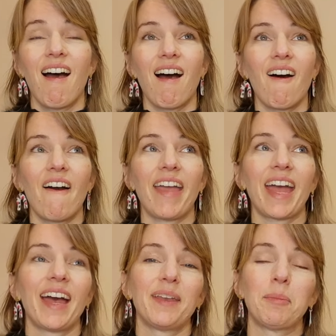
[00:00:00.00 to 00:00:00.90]
I
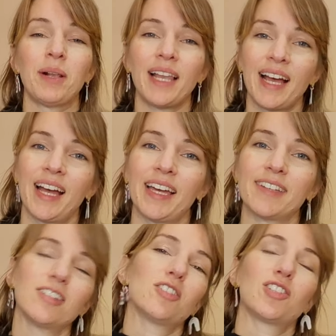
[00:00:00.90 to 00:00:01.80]
had a
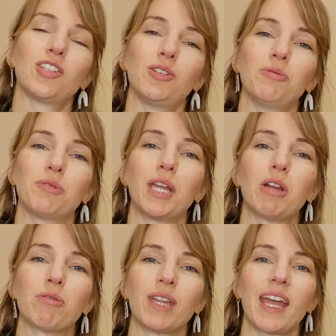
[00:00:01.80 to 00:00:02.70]
plan to
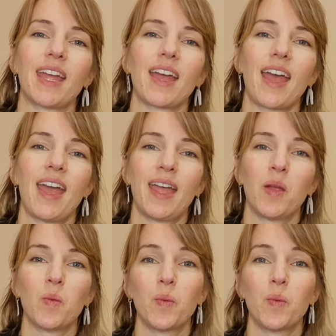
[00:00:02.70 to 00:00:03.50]
recreate a